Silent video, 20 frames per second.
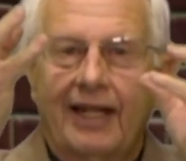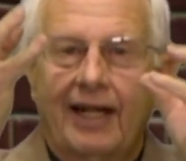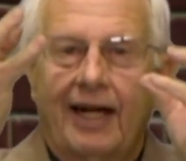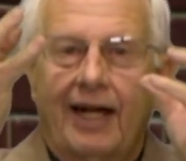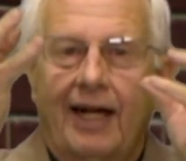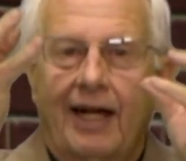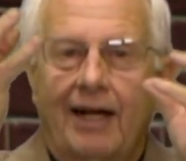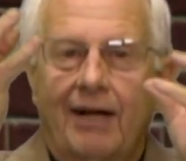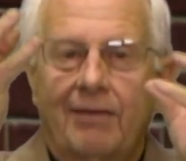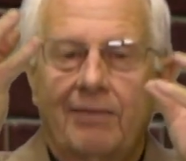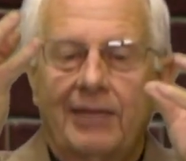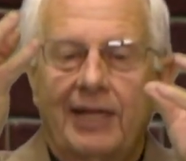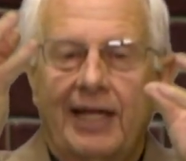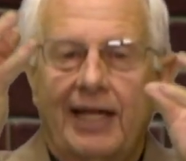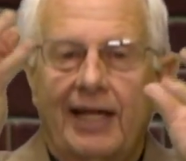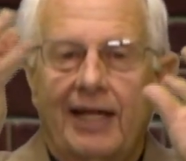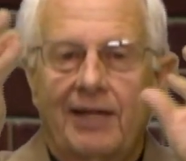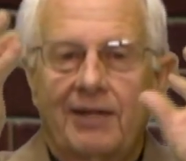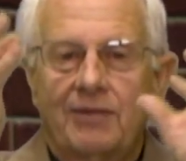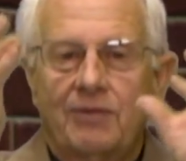
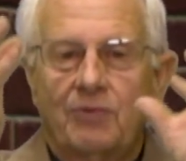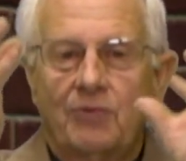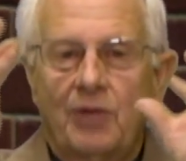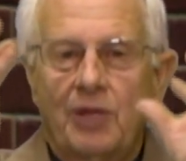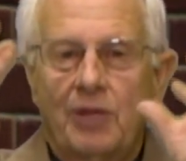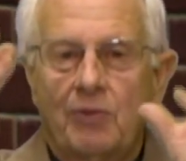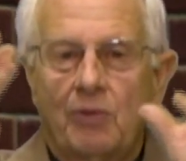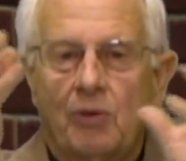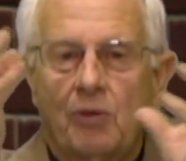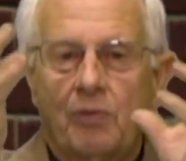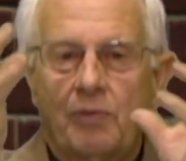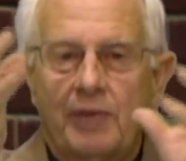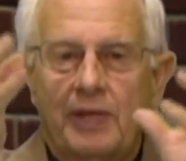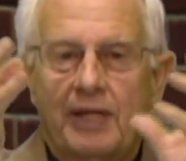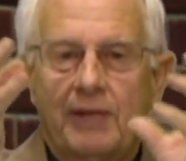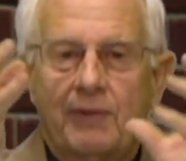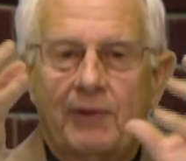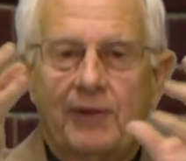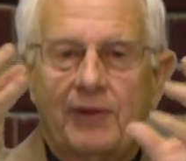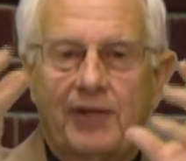and we will
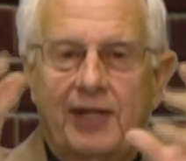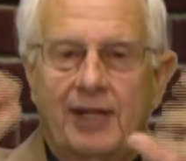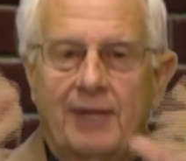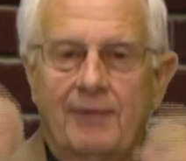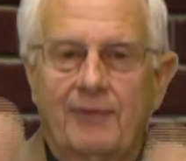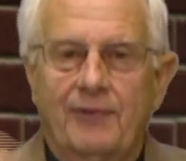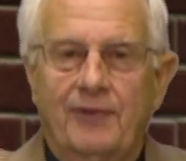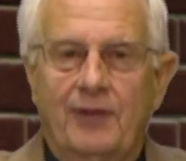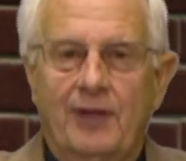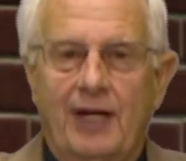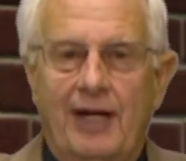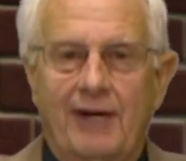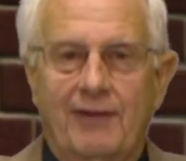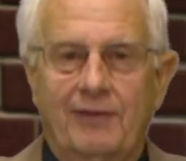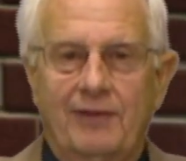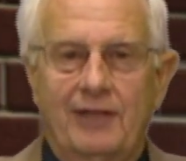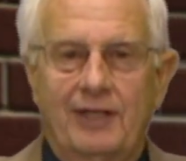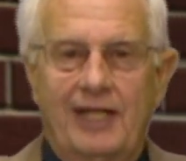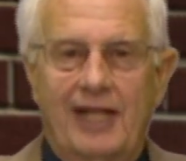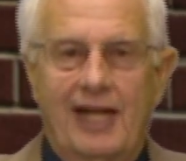be with him
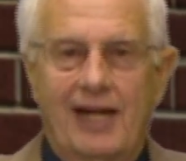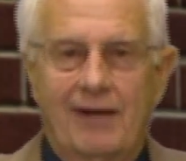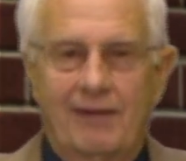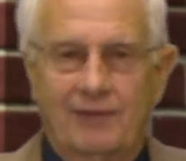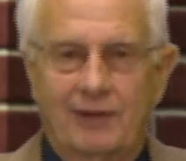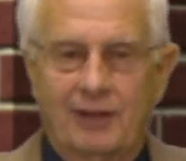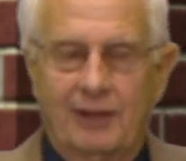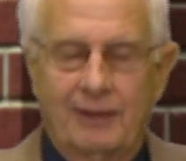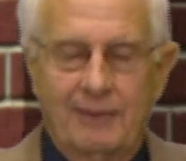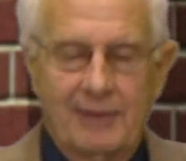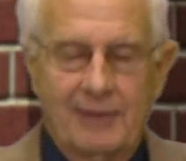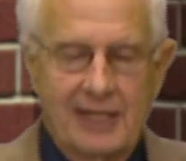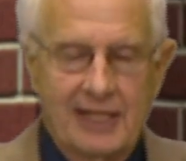forever and ever.